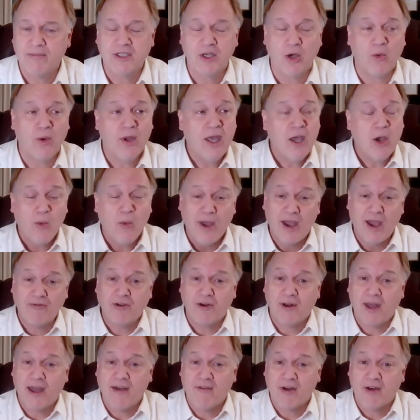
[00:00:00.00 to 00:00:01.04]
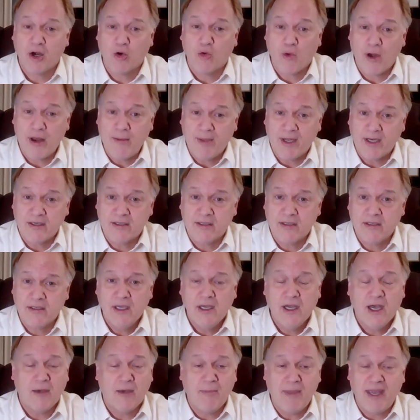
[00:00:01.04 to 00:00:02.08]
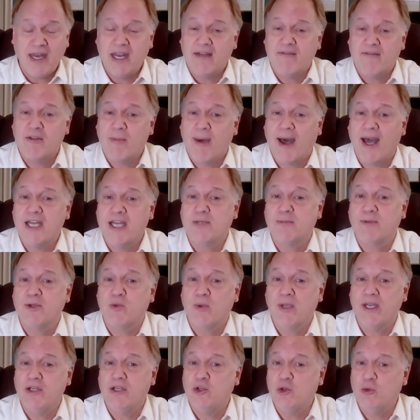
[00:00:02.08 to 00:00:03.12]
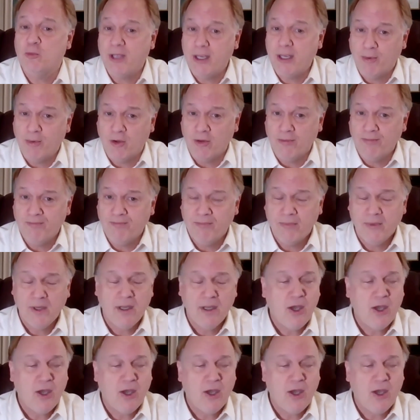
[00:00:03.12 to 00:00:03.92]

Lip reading: So we have to have an agreement, a meeting of the minds between two people.